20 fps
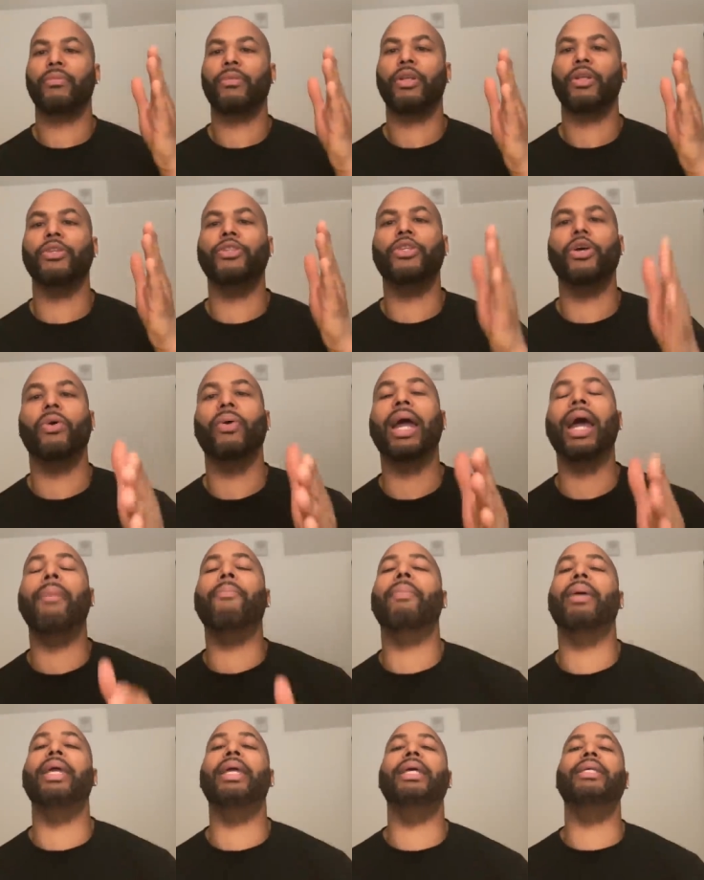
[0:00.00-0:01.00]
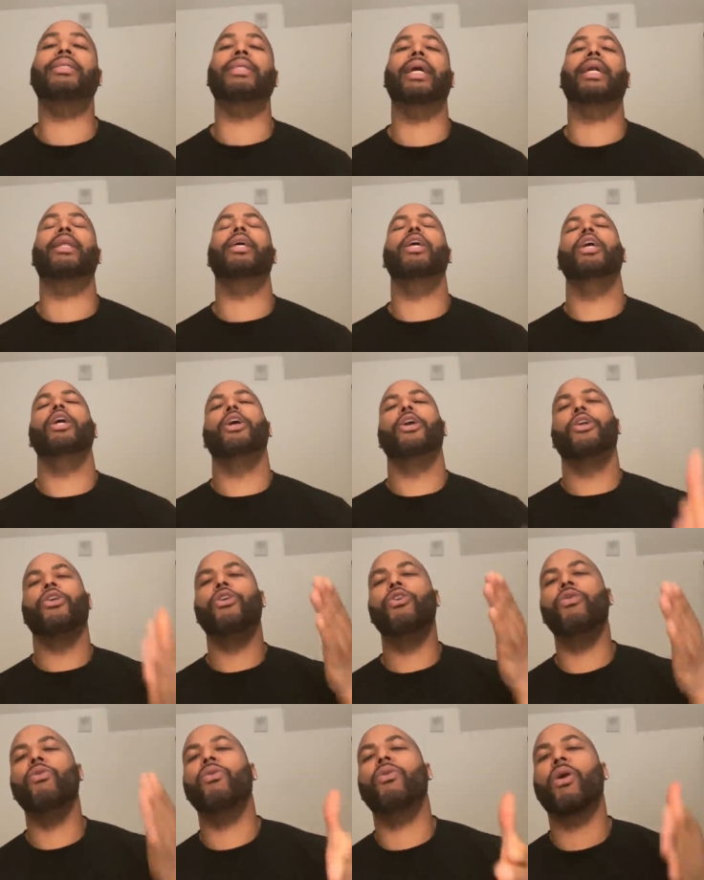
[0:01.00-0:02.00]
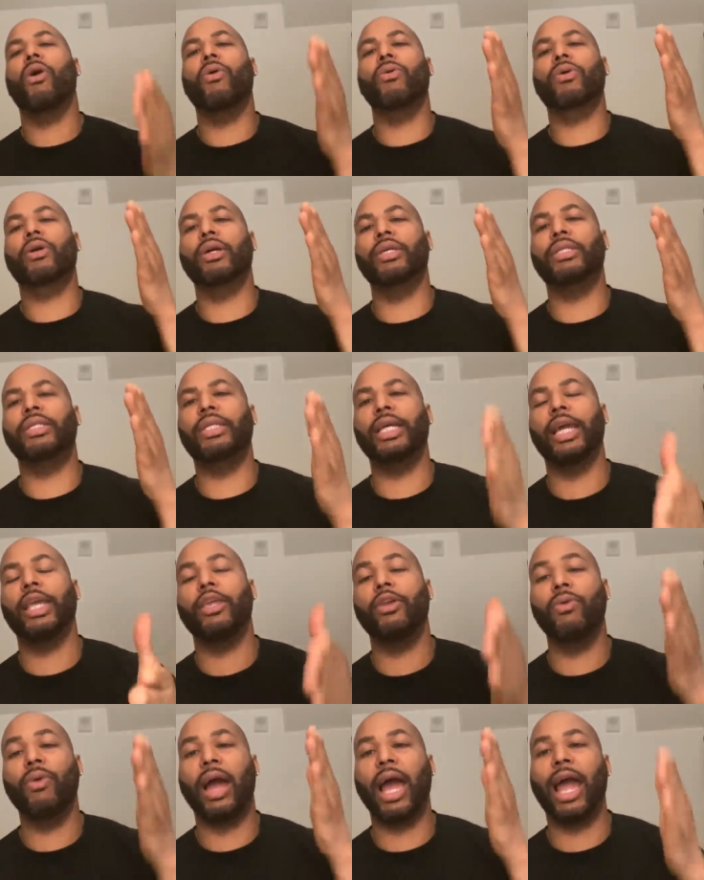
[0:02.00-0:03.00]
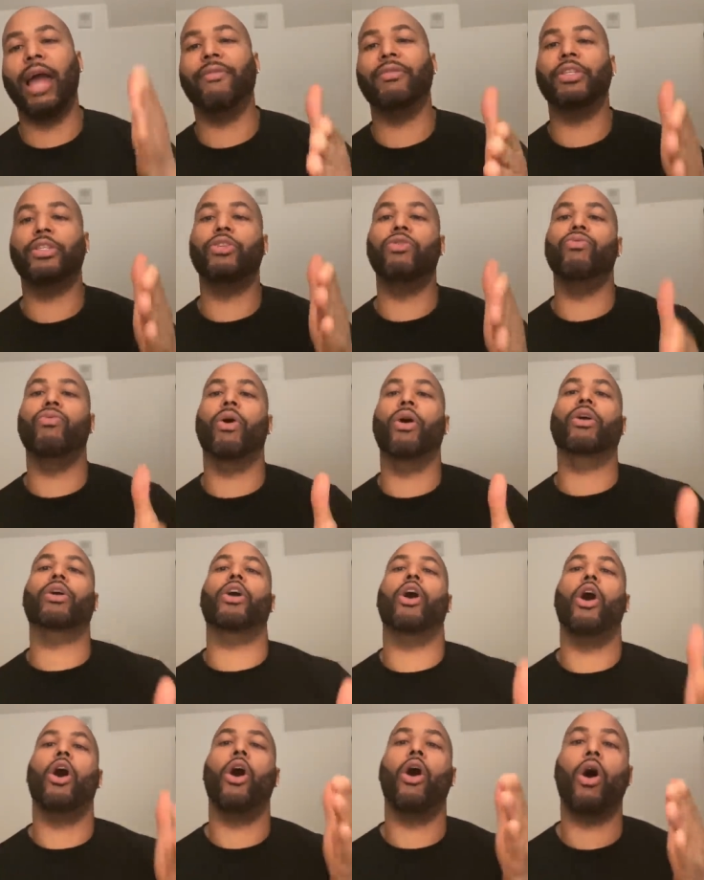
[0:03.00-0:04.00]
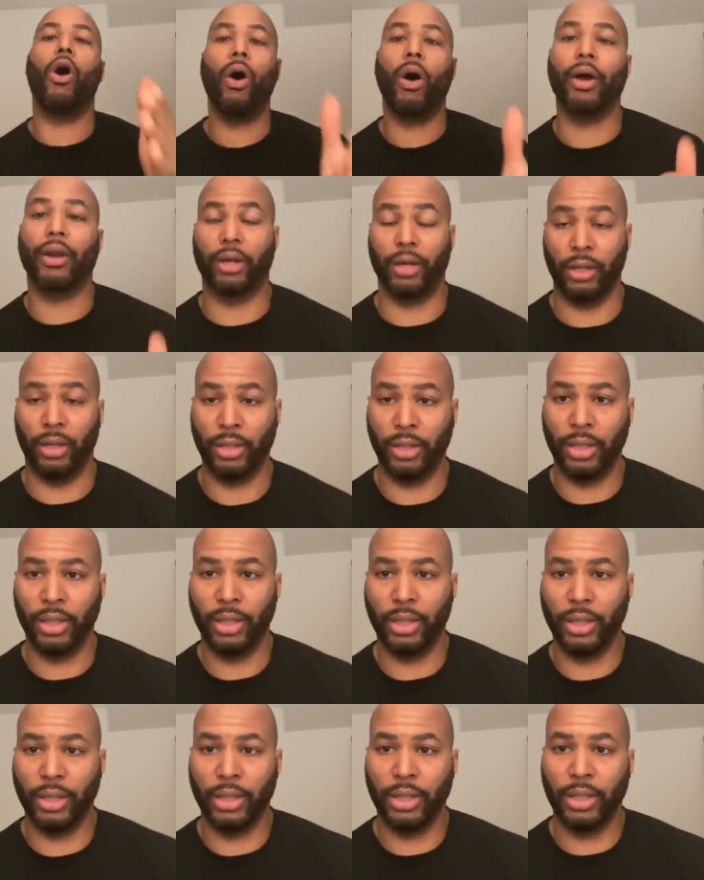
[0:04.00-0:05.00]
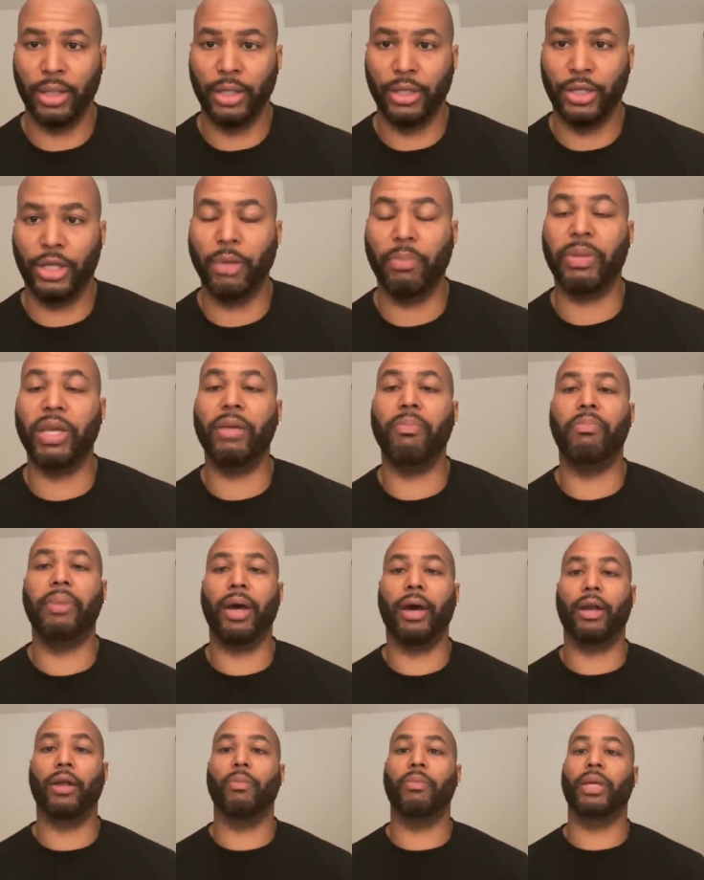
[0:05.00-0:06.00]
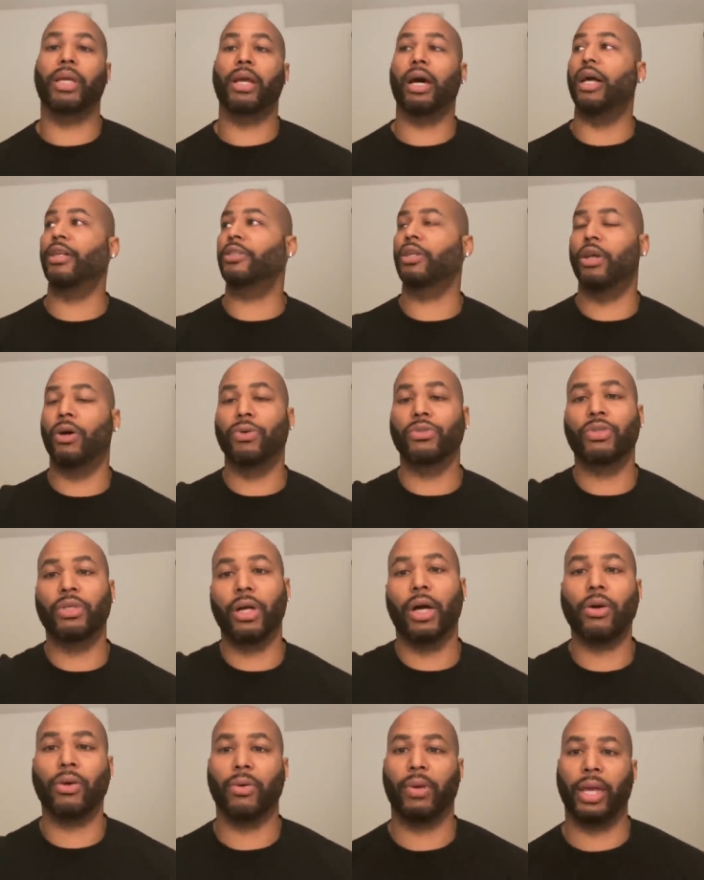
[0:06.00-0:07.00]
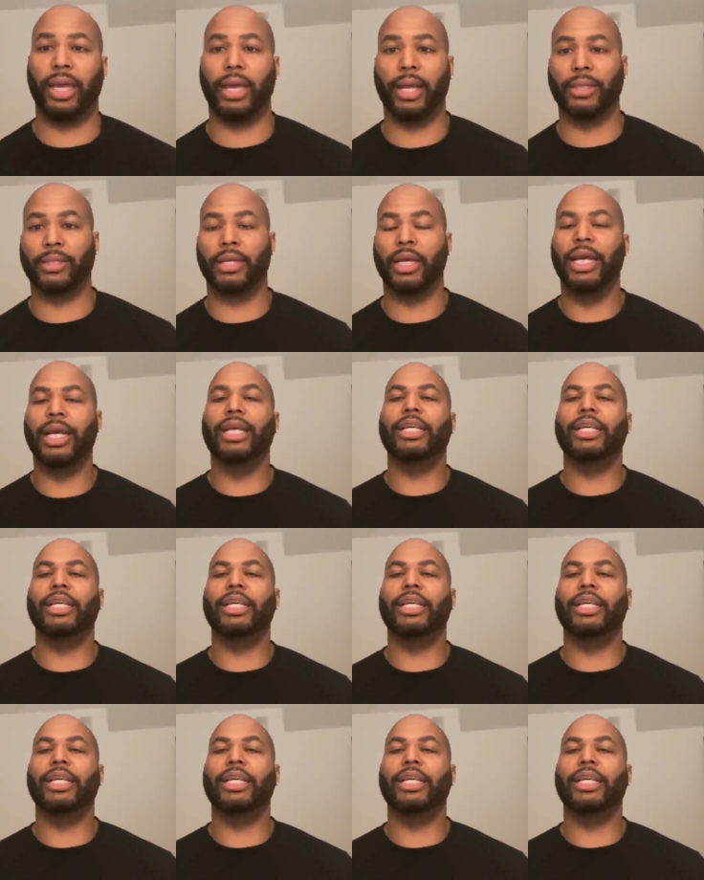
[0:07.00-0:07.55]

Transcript: So that means that you going to continue having to work harder to be better because of those knuckleheads.